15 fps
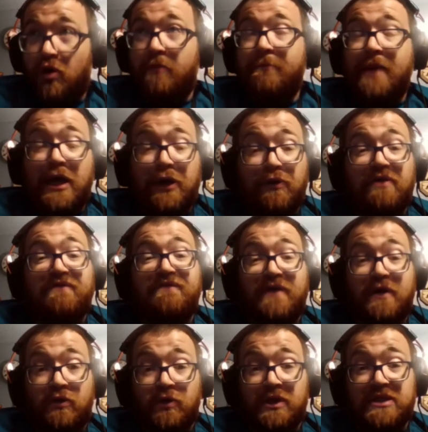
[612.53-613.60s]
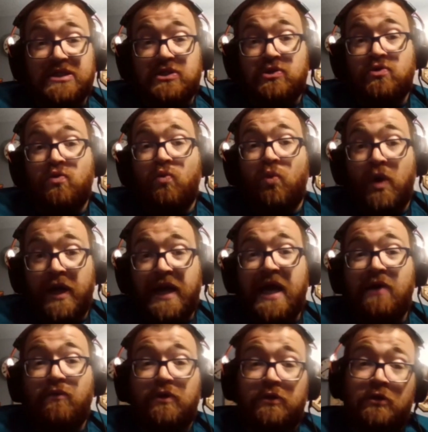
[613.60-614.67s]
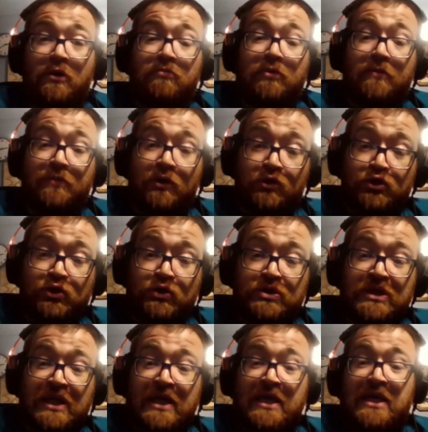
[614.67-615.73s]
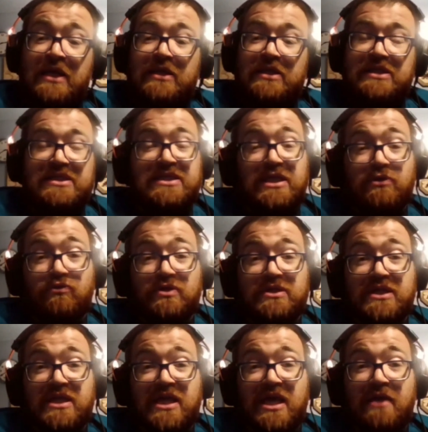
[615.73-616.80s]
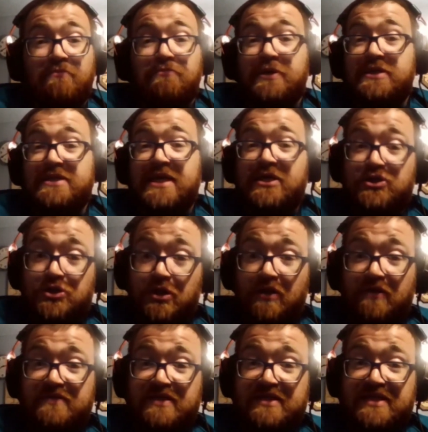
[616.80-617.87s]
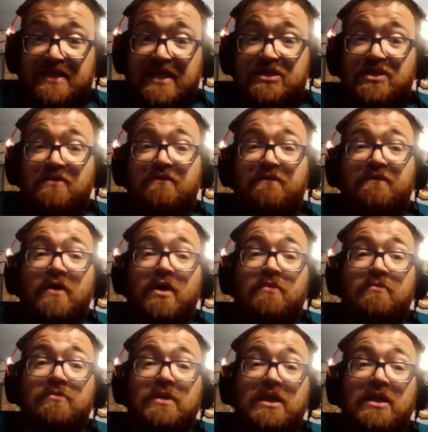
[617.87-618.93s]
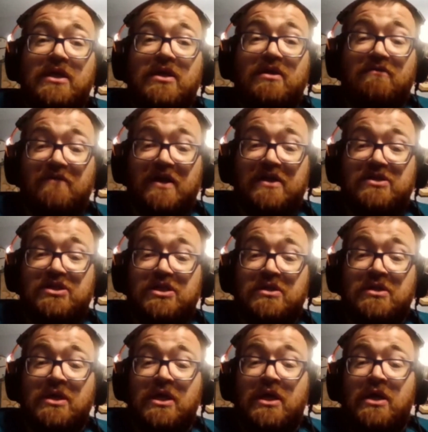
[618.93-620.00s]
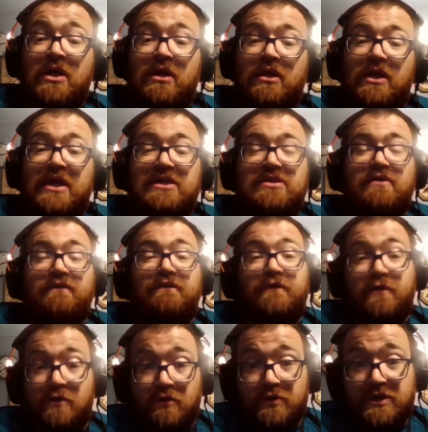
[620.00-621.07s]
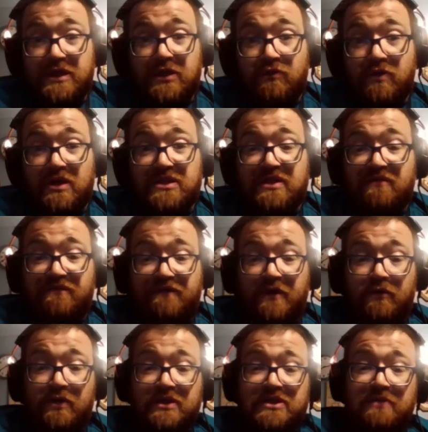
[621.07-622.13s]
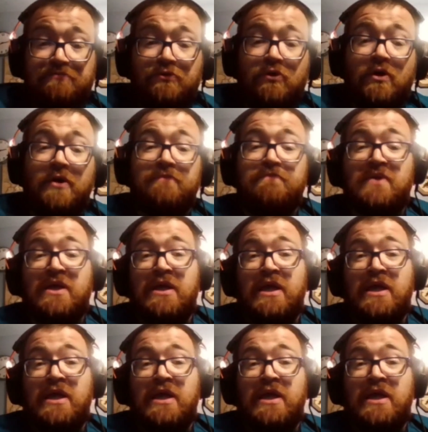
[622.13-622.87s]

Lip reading: moderate Federalists won out with their proposals, the secrecy and potential of secession from the convention led to further decrease in Federalist support,